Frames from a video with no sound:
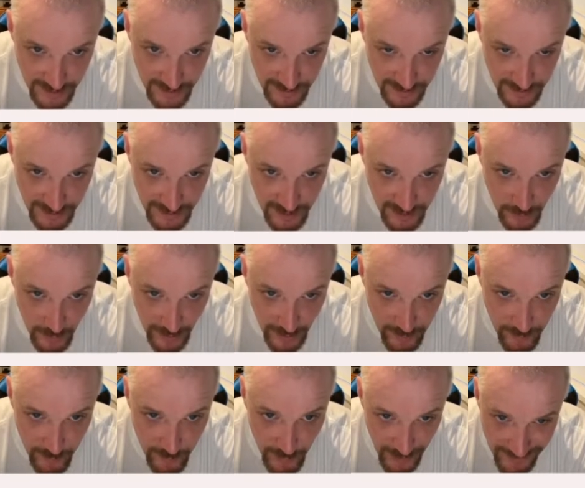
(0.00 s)
Didn't quite,
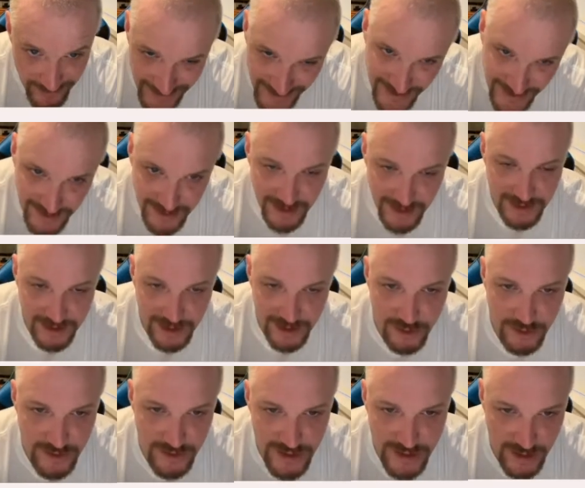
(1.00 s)
you
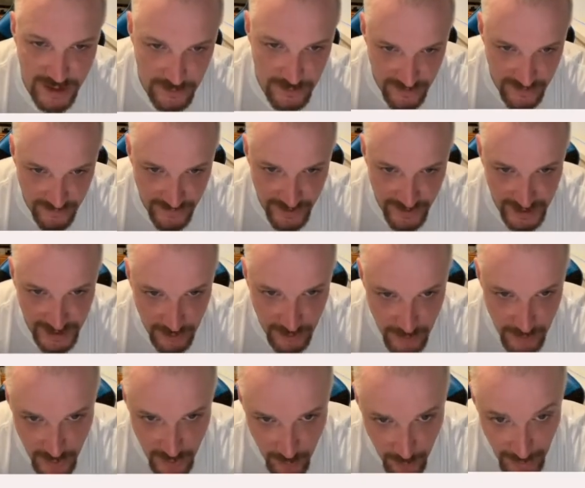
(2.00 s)
could see that was a fake out,
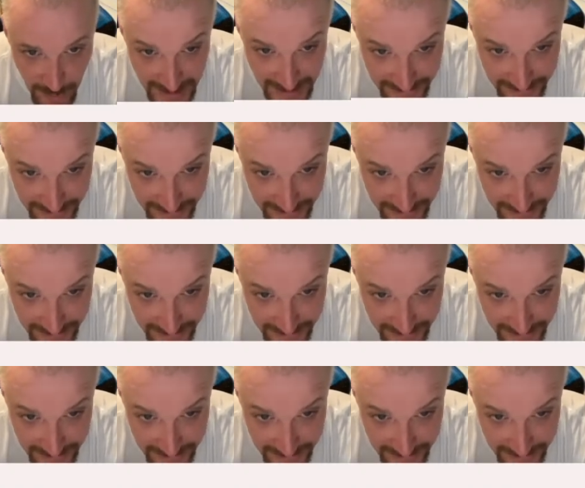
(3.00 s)
come back